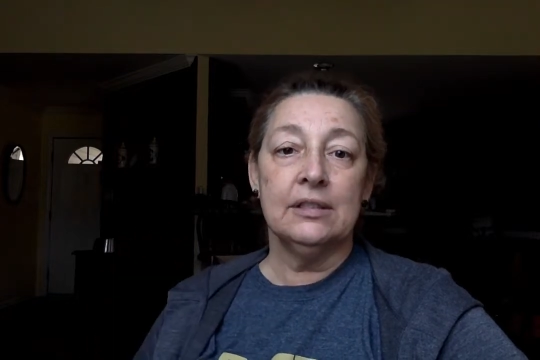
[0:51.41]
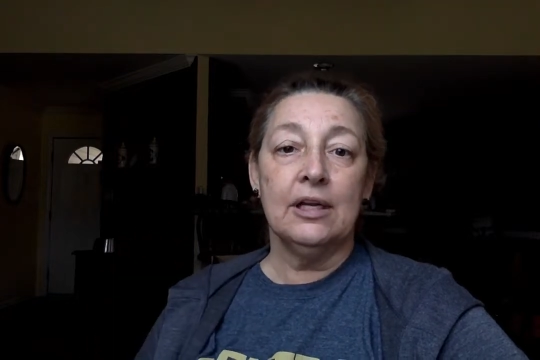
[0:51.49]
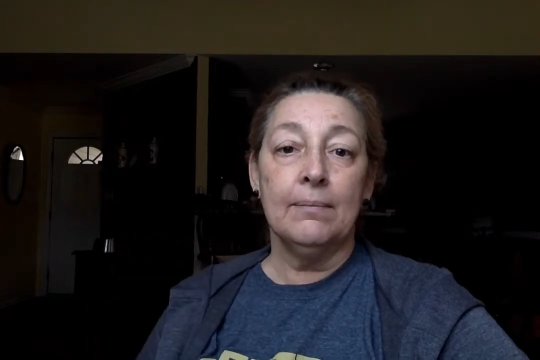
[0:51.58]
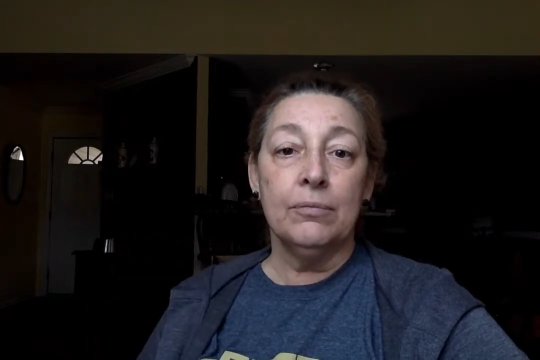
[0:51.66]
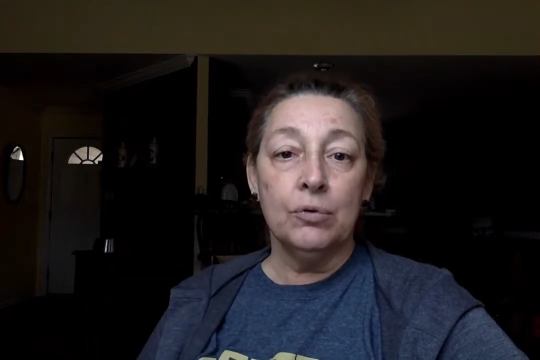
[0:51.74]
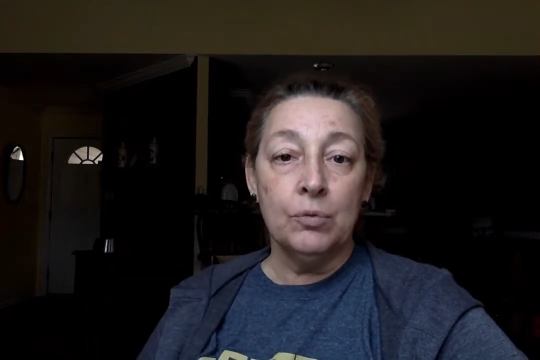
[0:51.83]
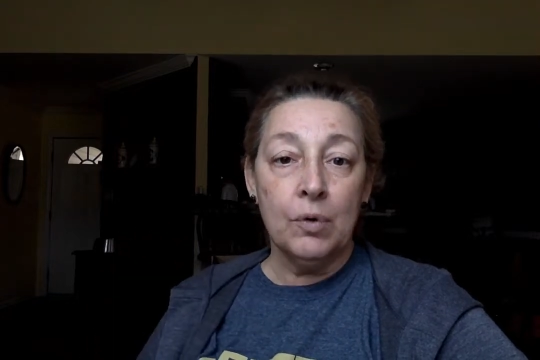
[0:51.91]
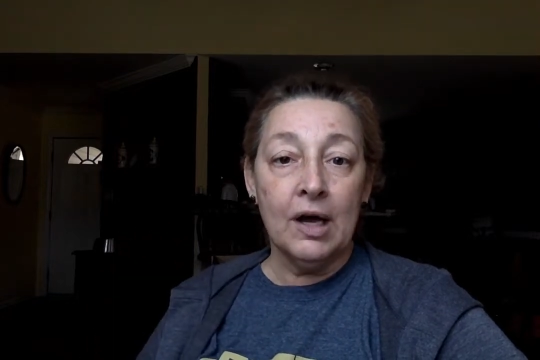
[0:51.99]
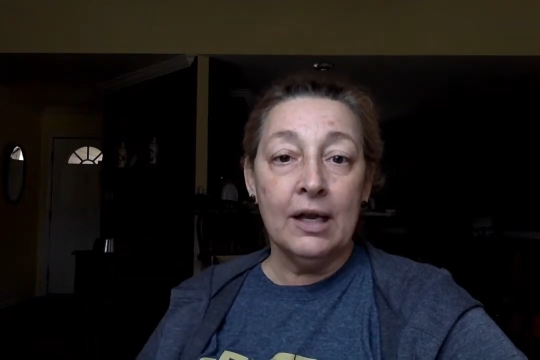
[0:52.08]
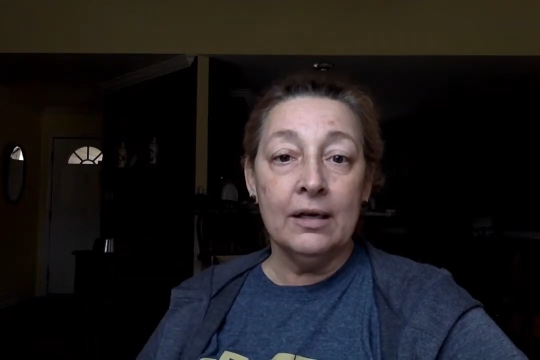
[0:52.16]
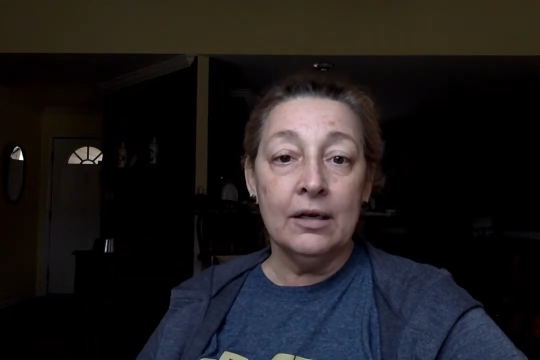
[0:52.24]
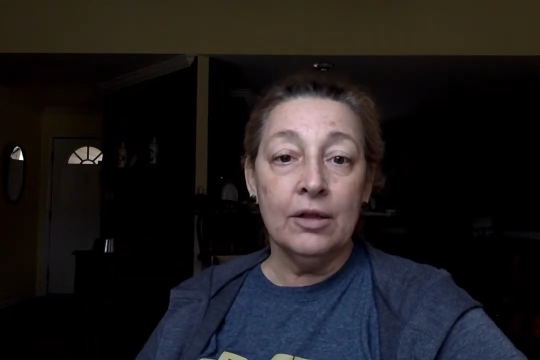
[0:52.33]
Number
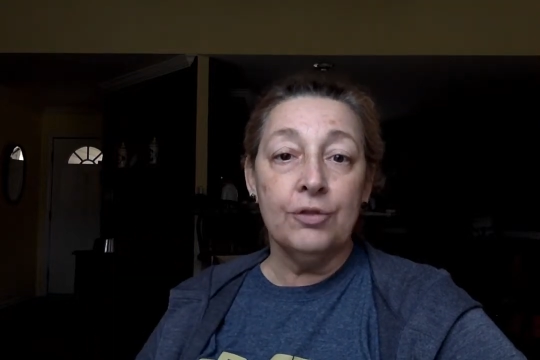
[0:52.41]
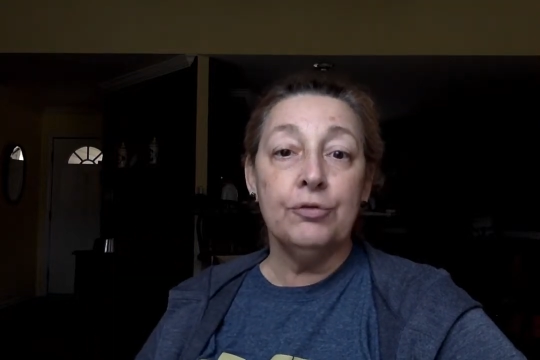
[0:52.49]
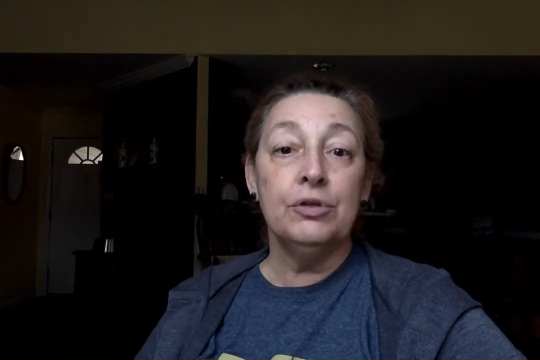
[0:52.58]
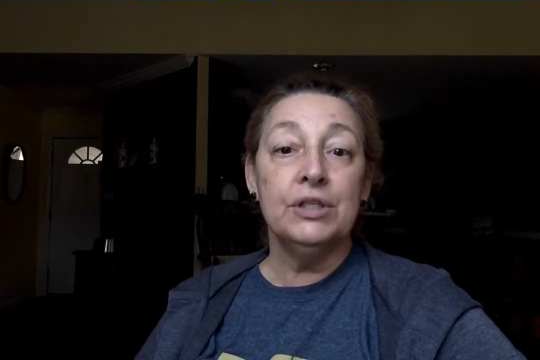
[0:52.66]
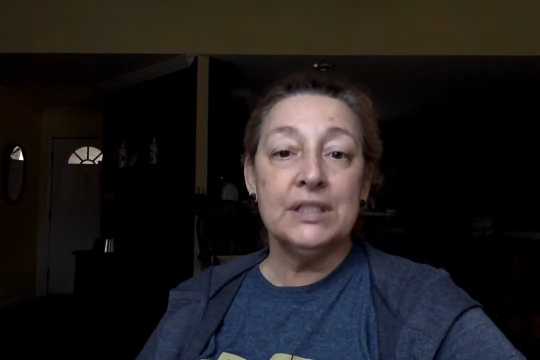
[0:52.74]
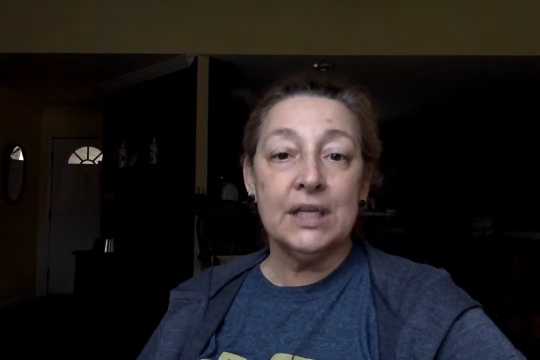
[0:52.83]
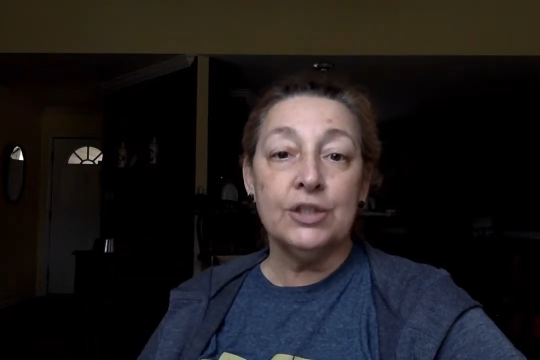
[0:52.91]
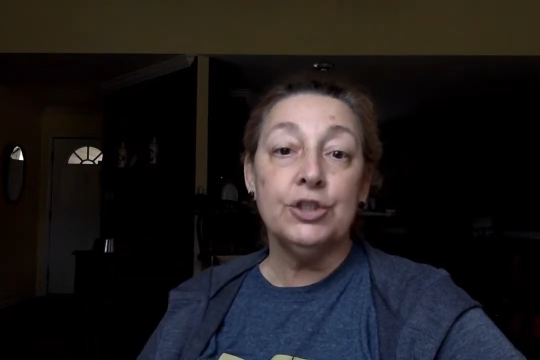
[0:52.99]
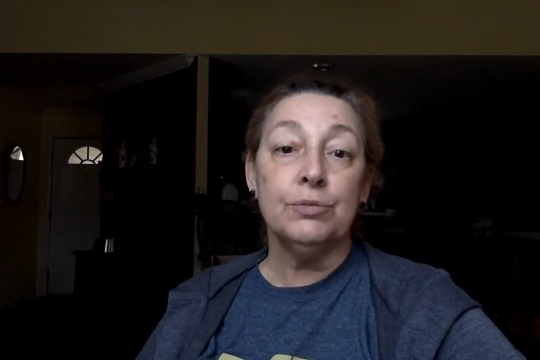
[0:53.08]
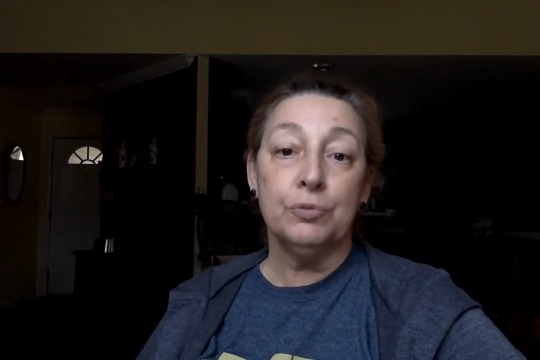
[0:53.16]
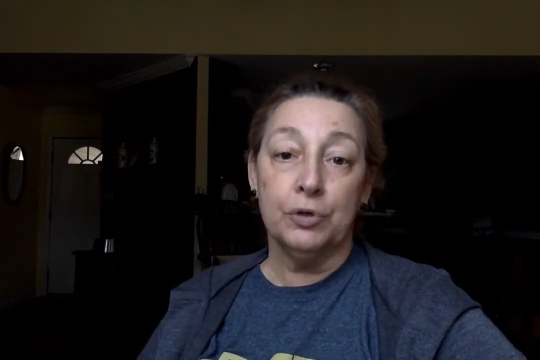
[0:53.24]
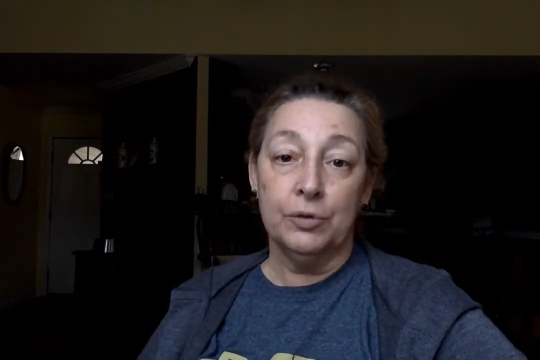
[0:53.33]
one, through
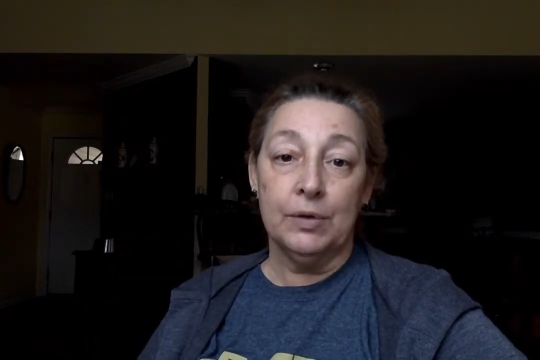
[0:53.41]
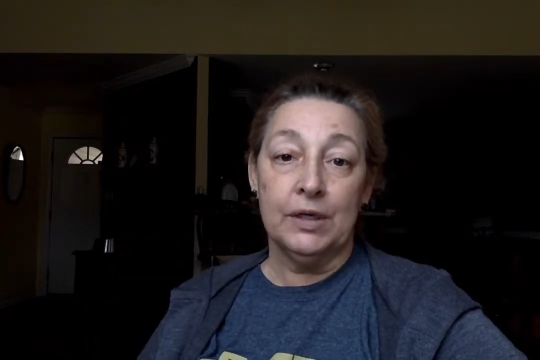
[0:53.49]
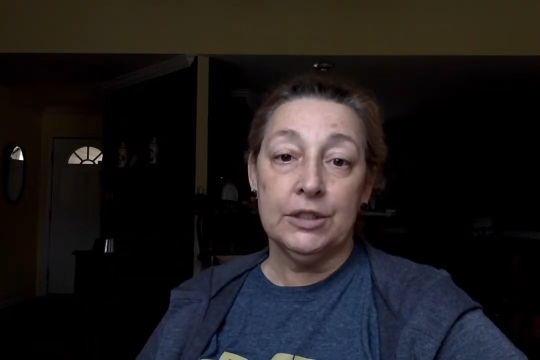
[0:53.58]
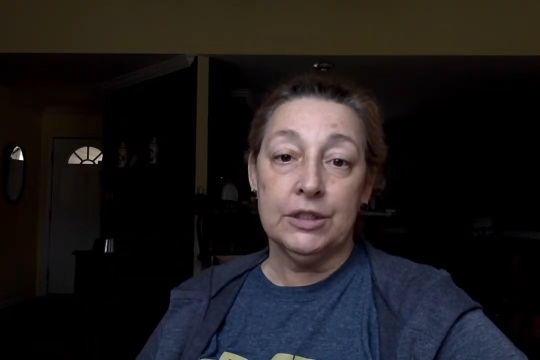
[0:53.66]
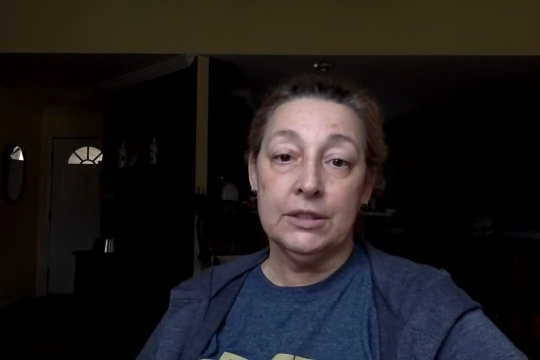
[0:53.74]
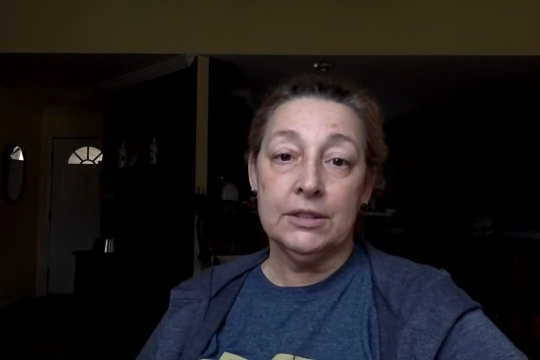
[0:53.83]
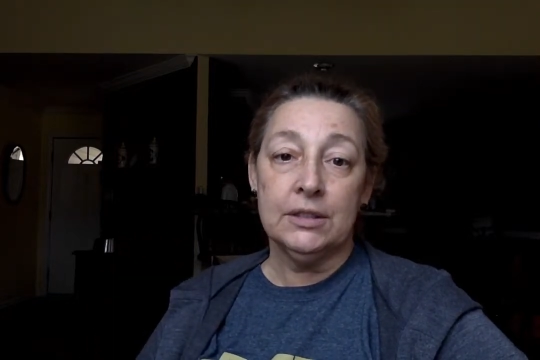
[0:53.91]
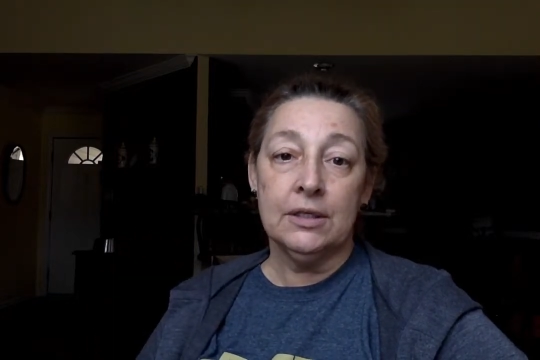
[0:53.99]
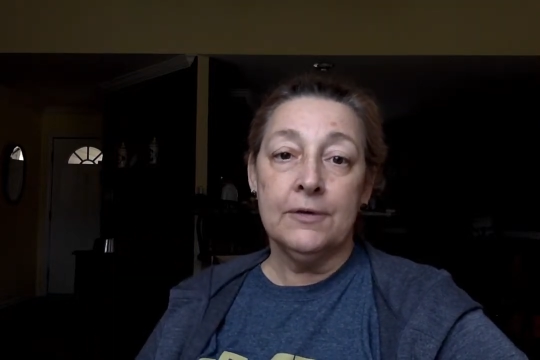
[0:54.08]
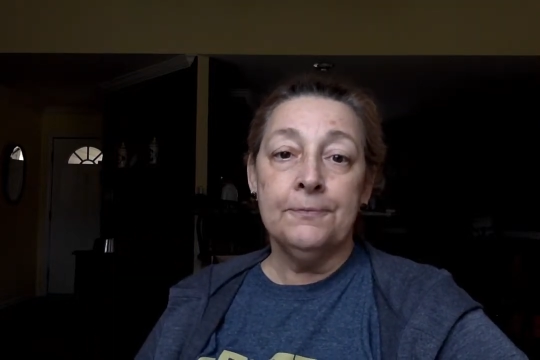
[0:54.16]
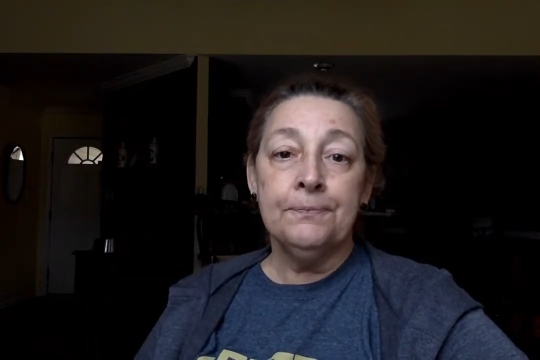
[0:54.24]
discussion board questions.